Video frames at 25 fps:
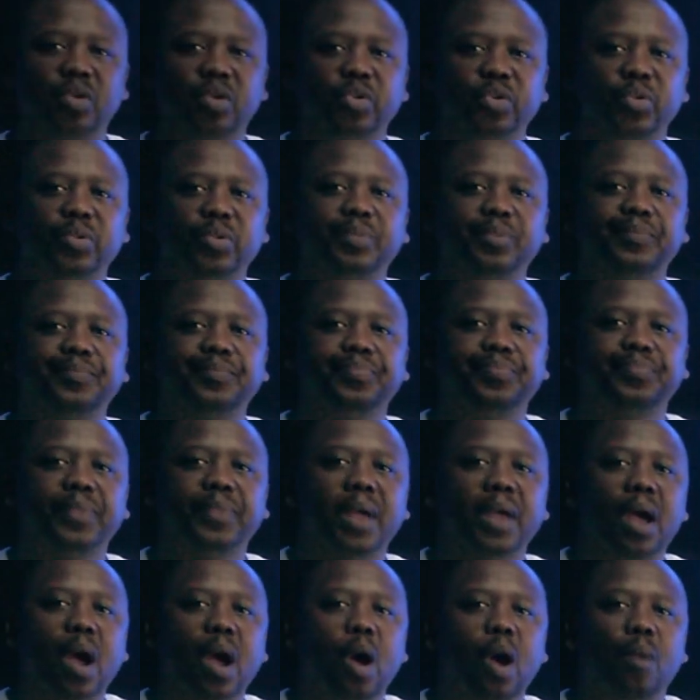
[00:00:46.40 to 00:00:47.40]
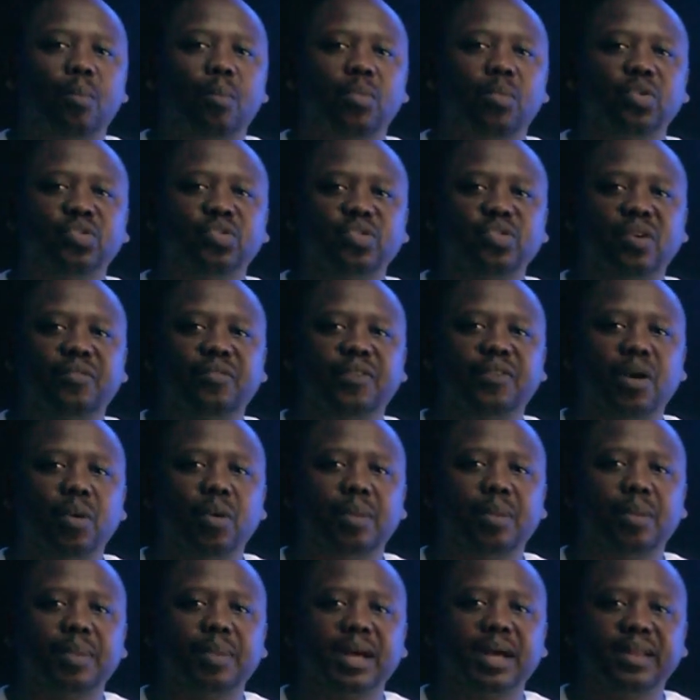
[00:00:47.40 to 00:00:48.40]
know, most of
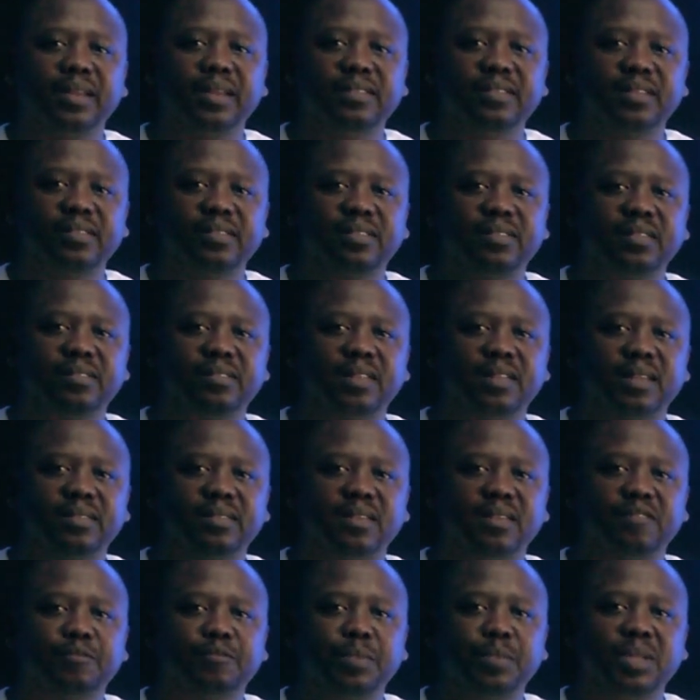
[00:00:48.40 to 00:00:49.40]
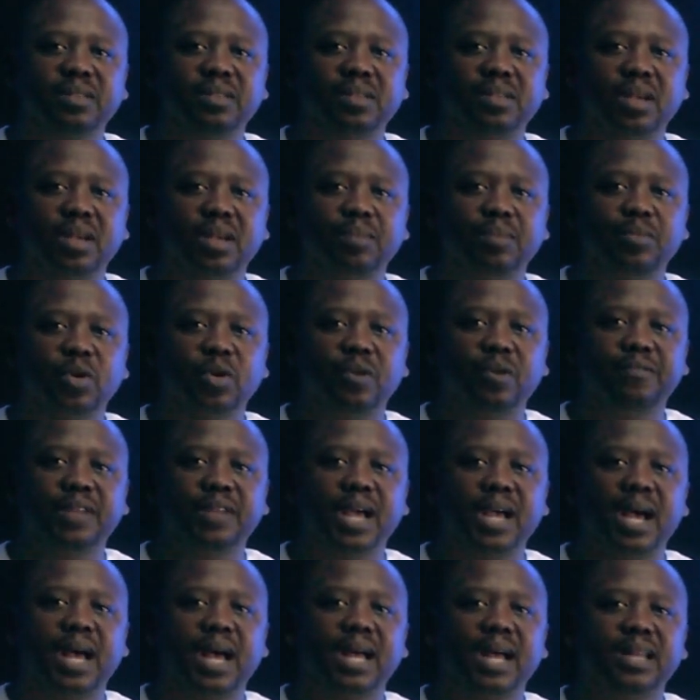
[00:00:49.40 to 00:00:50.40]
our brothers and sisters have been scammed of
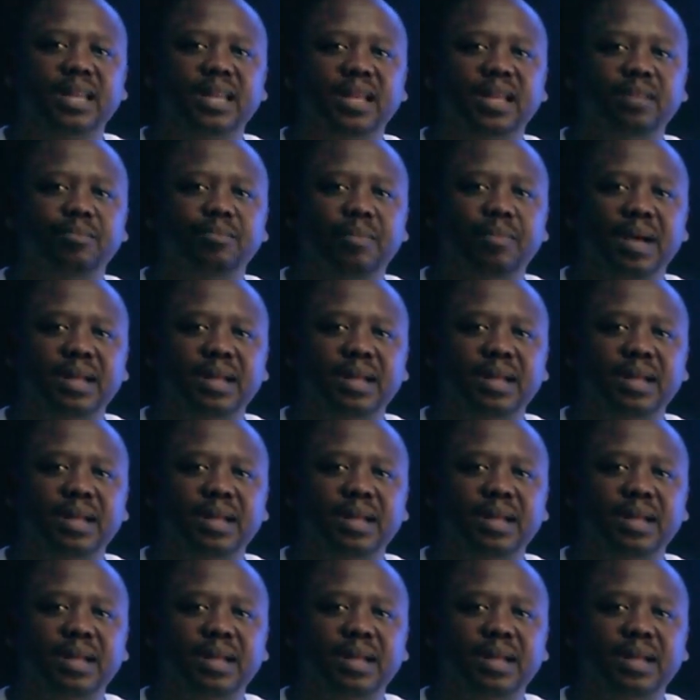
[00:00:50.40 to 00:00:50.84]
their hard-earned